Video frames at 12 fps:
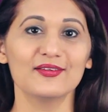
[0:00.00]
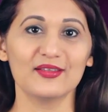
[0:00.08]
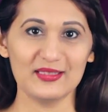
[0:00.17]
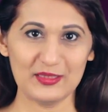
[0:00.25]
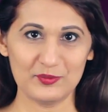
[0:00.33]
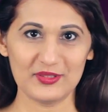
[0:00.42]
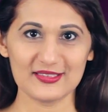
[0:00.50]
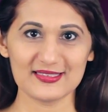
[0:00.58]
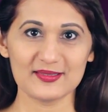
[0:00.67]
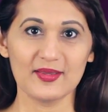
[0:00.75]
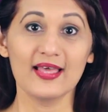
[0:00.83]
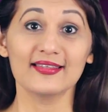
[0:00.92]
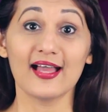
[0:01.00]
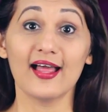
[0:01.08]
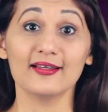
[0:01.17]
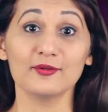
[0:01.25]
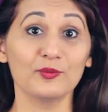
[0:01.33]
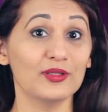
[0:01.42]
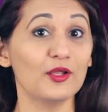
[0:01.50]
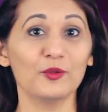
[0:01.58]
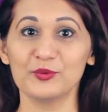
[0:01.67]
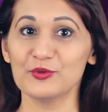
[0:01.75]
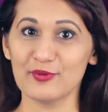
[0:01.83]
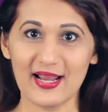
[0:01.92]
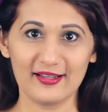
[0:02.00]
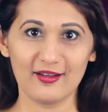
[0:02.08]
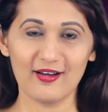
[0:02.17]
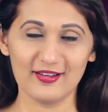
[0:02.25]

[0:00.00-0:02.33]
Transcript: the keywords that will help you rank